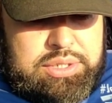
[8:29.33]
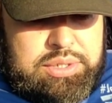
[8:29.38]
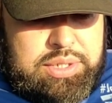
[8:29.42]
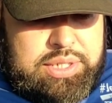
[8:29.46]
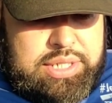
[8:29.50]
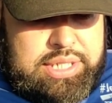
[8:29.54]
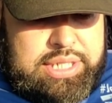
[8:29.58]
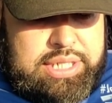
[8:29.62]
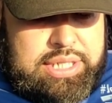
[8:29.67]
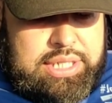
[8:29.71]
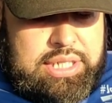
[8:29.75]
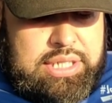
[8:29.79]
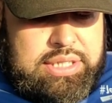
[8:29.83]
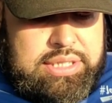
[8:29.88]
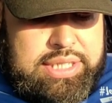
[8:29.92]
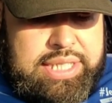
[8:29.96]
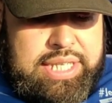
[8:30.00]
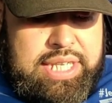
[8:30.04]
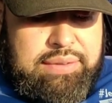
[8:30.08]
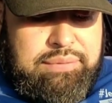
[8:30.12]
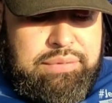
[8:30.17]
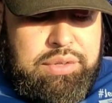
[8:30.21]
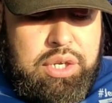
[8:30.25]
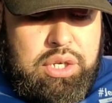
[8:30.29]
okay,
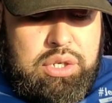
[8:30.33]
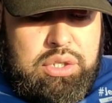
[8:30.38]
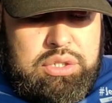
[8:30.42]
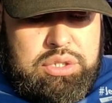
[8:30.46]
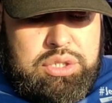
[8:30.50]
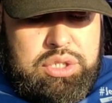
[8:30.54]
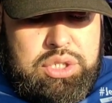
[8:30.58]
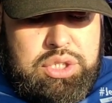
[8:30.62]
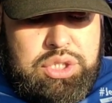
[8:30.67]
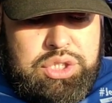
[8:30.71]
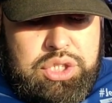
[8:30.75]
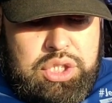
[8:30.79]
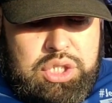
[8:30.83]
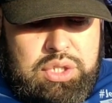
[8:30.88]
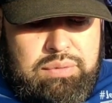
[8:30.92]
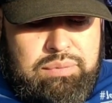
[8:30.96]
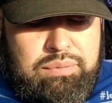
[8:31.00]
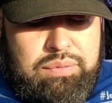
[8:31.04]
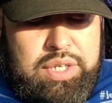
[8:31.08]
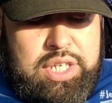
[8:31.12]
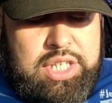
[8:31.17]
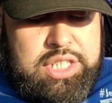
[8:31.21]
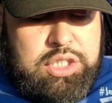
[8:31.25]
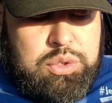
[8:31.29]
that if you you should
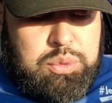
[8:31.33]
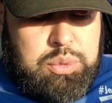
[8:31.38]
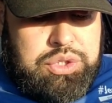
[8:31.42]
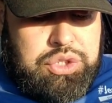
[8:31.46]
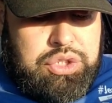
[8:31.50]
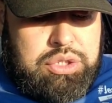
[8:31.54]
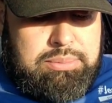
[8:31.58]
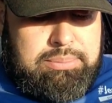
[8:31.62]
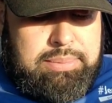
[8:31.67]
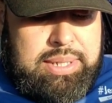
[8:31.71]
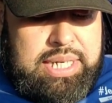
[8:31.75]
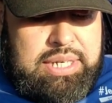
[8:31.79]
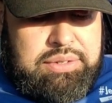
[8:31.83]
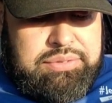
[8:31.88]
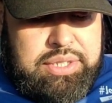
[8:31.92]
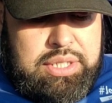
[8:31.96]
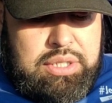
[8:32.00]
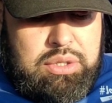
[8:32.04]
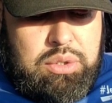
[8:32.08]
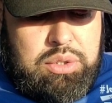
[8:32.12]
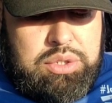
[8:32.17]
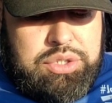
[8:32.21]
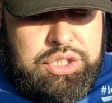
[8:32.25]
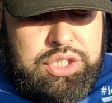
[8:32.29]
confess with your mouth the
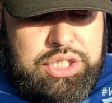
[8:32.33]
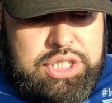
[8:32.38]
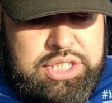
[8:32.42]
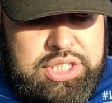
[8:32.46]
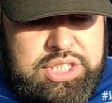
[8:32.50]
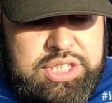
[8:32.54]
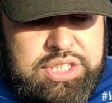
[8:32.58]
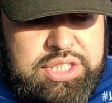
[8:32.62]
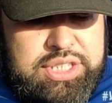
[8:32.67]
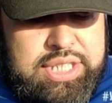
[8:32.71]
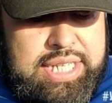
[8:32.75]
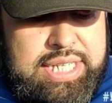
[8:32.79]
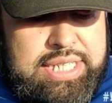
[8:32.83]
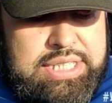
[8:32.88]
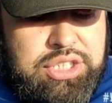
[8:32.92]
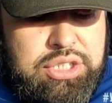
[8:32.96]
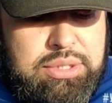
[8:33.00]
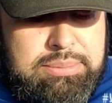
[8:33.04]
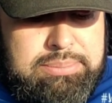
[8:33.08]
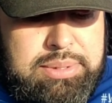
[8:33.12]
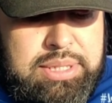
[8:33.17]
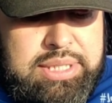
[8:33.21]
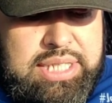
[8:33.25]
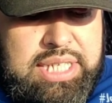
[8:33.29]
Lord Jesus and
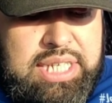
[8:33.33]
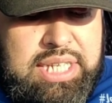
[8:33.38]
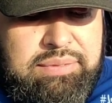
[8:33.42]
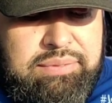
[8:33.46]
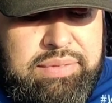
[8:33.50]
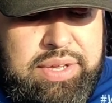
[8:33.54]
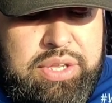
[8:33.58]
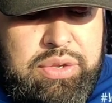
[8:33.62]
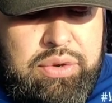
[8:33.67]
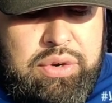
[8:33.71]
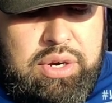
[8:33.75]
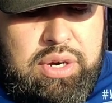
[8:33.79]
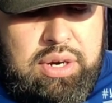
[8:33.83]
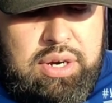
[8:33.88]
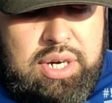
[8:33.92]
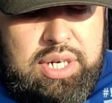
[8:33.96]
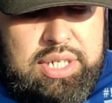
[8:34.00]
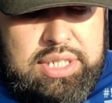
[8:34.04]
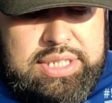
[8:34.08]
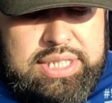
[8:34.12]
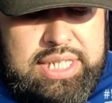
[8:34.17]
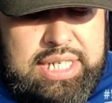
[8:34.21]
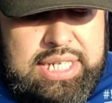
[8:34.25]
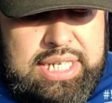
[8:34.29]
should believe in your
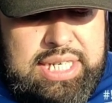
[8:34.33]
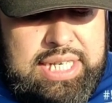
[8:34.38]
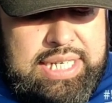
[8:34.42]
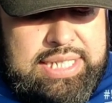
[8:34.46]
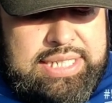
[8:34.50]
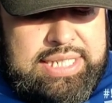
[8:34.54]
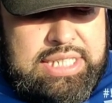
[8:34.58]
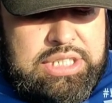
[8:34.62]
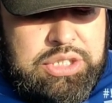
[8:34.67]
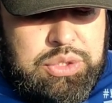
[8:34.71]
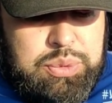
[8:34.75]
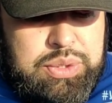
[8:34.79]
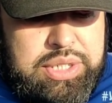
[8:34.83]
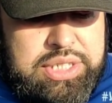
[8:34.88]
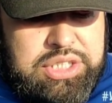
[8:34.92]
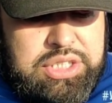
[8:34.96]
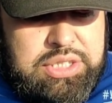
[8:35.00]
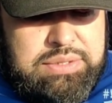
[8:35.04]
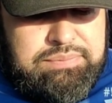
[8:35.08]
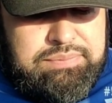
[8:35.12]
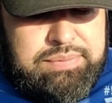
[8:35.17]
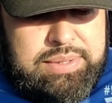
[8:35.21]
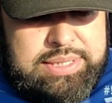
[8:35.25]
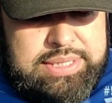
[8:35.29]
heart that God has
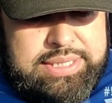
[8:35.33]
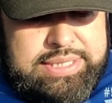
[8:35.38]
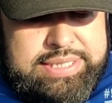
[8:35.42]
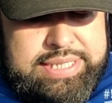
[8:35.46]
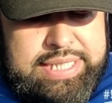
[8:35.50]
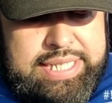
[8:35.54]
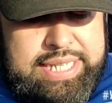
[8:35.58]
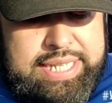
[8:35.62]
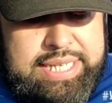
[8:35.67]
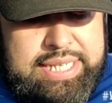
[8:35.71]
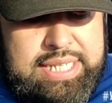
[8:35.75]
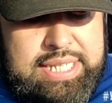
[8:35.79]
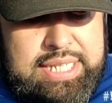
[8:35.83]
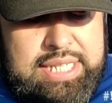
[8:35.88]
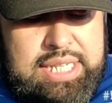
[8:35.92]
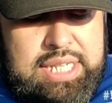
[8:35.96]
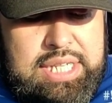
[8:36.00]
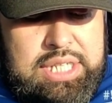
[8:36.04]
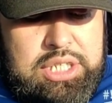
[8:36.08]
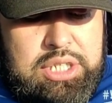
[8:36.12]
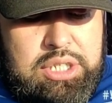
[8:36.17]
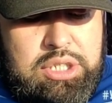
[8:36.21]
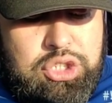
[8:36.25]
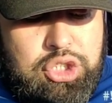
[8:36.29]
raised him from the dead,
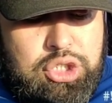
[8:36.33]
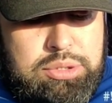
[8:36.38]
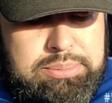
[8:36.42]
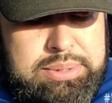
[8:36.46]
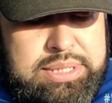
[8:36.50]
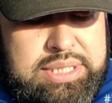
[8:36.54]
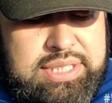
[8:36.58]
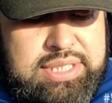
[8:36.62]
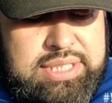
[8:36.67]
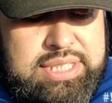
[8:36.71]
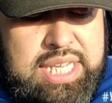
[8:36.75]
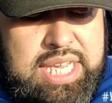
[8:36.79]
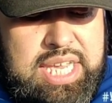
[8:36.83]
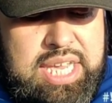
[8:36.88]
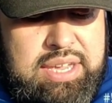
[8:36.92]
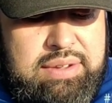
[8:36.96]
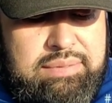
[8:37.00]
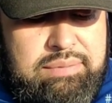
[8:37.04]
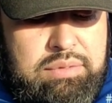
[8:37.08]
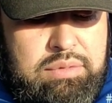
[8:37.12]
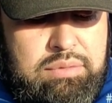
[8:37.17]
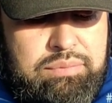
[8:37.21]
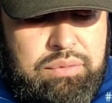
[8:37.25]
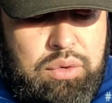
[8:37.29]
you should be
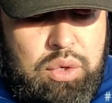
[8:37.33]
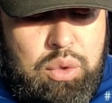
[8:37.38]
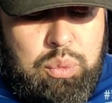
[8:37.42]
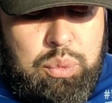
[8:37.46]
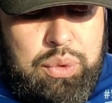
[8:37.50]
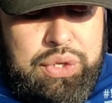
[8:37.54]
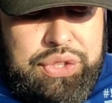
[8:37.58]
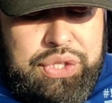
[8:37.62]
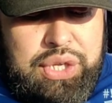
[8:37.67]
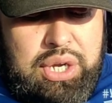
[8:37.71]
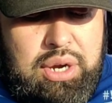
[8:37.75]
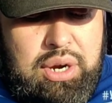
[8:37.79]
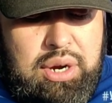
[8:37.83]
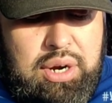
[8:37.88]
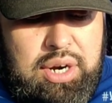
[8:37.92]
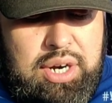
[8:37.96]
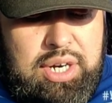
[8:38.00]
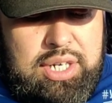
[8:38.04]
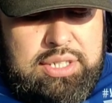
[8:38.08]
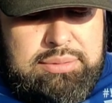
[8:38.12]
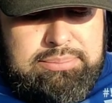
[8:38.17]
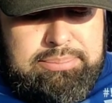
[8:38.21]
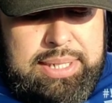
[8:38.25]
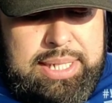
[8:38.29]
saved. For with the
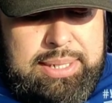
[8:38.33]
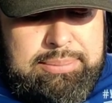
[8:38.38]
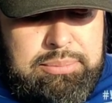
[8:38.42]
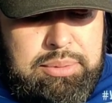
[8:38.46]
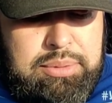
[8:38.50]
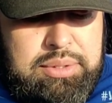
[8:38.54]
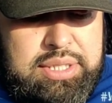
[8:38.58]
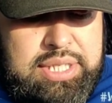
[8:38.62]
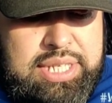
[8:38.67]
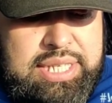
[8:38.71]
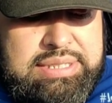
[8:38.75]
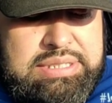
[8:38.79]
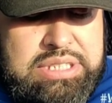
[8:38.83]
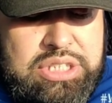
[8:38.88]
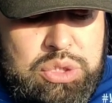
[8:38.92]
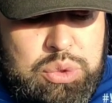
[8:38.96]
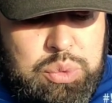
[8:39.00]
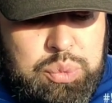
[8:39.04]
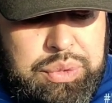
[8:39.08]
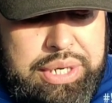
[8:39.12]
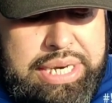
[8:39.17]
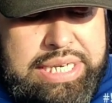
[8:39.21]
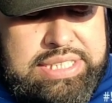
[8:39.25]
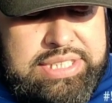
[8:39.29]
heart man believes to
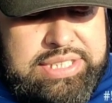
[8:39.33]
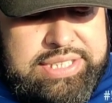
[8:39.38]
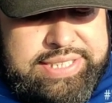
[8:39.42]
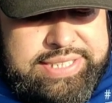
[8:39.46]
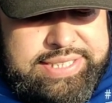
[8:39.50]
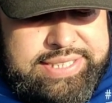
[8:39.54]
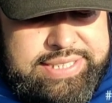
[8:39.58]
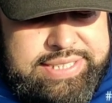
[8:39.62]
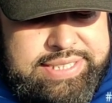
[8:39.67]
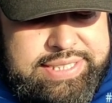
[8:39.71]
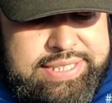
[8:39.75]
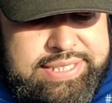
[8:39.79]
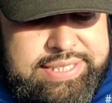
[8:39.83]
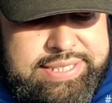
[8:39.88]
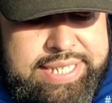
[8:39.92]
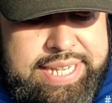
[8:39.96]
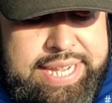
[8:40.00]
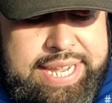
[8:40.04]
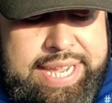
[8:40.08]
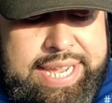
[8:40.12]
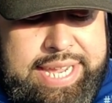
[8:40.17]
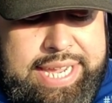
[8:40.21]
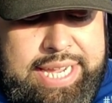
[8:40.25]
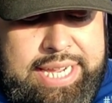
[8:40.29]
righteousness,
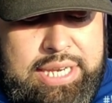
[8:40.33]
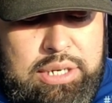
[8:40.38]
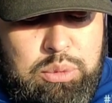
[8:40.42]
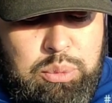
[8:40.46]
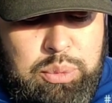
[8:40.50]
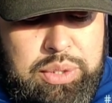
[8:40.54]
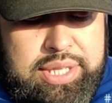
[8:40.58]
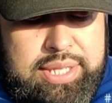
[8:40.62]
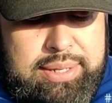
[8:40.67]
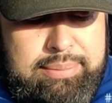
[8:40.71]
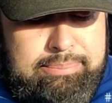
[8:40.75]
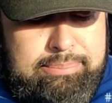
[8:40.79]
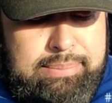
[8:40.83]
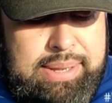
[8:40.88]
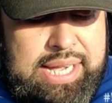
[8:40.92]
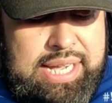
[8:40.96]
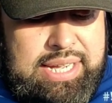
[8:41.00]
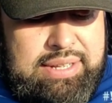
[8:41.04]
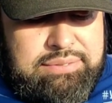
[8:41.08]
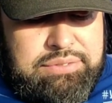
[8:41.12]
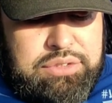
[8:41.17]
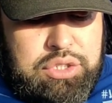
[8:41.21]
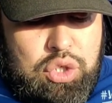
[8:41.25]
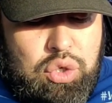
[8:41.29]
and with the
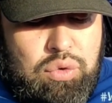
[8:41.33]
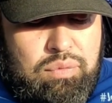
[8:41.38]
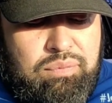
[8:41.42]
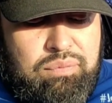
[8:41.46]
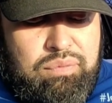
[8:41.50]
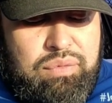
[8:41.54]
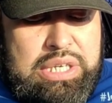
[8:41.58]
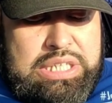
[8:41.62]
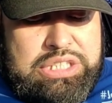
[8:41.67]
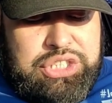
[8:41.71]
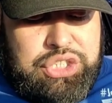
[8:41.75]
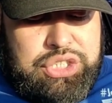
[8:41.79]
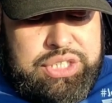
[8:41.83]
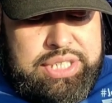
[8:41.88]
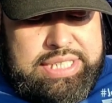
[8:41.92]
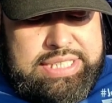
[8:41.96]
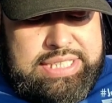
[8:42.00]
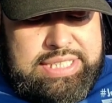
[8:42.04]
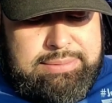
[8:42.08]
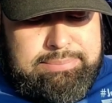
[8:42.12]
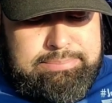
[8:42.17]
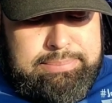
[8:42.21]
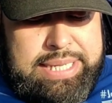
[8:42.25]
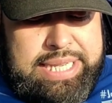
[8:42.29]
mouth confession
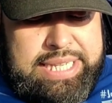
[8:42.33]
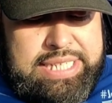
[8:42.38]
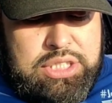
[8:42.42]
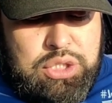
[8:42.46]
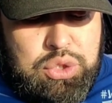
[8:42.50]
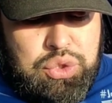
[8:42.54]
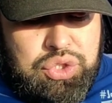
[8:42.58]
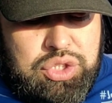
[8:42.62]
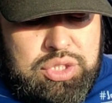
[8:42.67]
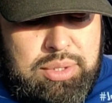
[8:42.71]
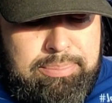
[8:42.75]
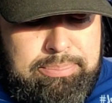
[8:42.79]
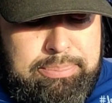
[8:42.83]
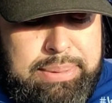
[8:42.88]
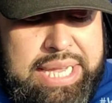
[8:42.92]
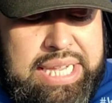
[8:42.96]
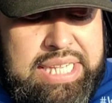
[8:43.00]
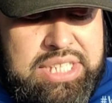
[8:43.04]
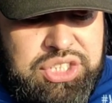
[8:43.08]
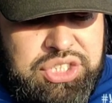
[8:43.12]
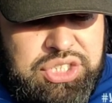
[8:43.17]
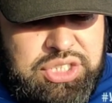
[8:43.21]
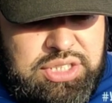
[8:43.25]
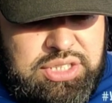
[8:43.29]
is made to
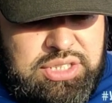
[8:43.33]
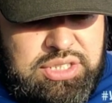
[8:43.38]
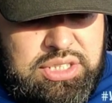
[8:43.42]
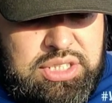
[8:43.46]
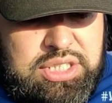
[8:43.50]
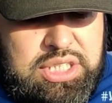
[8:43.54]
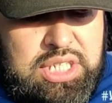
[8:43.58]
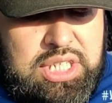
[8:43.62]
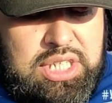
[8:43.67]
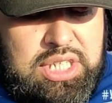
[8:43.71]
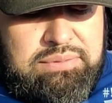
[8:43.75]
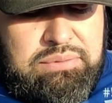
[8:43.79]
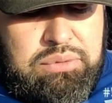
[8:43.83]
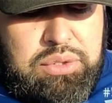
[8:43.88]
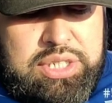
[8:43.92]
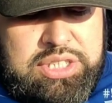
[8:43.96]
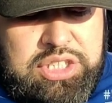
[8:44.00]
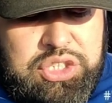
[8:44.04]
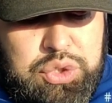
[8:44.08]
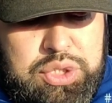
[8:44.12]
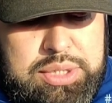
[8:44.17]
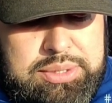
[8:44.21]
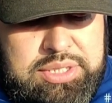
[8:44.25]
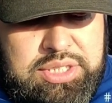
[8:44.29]
salvation. For the
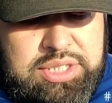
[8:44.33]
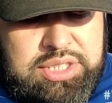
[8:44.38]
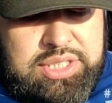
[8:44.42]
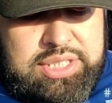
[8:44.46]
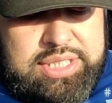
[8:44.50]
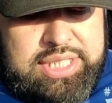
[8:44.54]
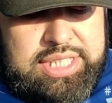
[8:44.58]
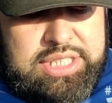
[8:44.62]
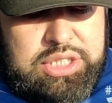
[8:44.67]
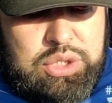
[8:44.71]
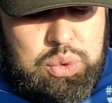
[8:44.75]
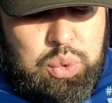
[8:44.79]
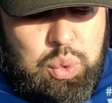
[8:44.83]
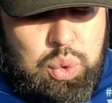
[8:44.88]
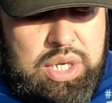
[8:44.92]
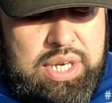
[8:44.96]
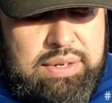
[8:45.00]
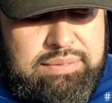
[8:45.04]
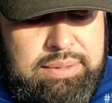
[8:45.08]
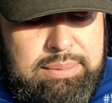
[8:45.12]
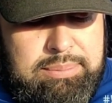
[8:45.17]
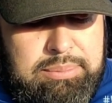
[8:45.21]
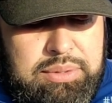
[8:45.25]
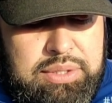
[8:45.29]
scripture says,
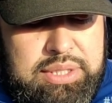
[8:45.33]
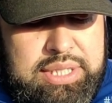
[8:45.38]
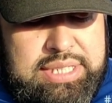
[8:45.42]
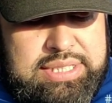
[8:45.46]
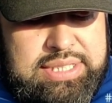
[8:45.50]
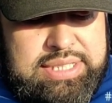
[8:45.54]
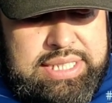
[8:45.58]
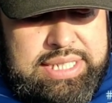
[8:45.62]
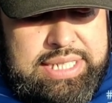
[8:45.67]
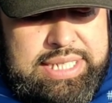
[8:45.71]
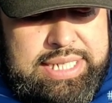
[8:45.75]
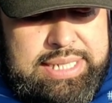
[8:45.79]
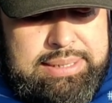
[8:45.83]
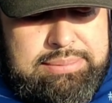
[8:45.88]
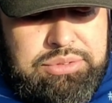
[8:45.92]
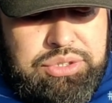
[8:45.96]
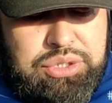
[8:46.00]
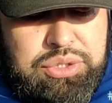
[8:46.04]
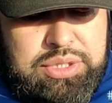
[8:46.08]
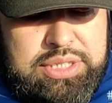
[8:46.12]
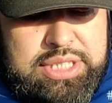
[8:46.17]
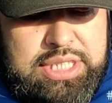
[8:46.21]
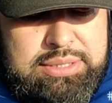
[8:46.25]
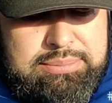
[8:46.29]
Whoever believes in him
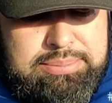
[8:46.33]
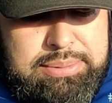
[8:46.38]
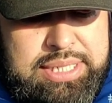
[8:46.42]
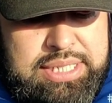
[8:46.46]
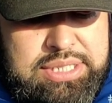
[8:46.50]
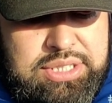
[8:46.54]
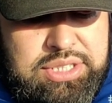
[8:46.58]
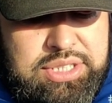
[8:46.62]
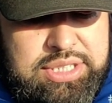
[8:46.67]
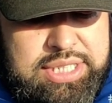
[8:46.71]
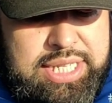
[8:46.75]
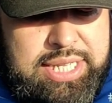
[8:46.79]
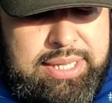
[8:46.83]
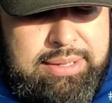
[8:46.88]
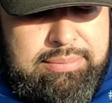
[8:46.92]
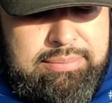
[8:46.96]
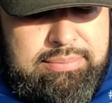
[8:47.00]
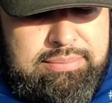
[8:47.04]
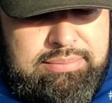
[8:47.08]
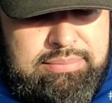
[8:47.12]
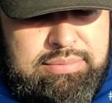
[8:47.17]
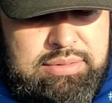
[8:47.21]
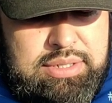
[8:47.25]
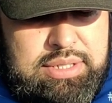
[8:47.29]
should not be ashamed.